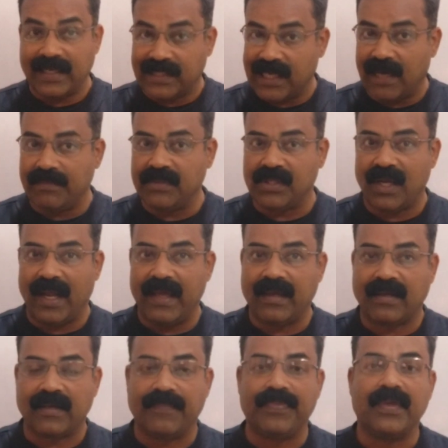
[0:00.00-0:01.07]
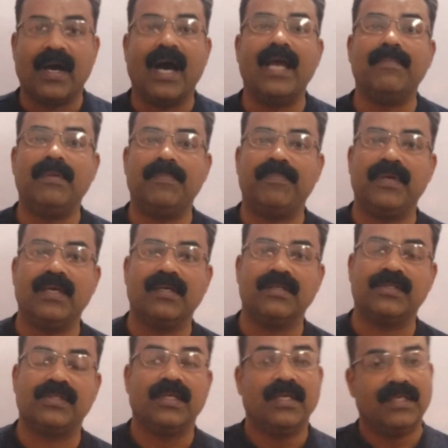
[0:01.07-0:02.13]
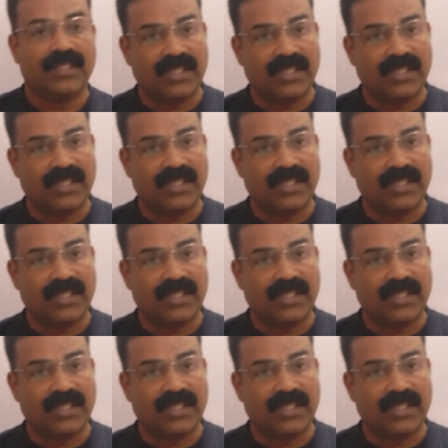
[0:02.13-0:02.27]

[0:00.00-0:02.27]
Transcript: exams like IBPS,